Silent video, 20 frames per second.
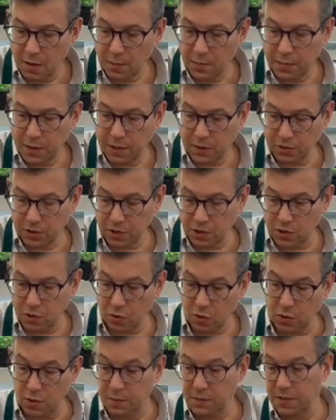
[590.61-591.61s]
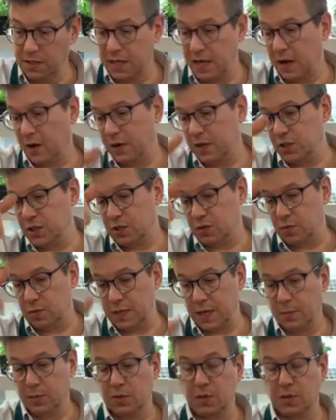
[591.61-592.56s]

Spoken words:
but I'll just start, see how I just was able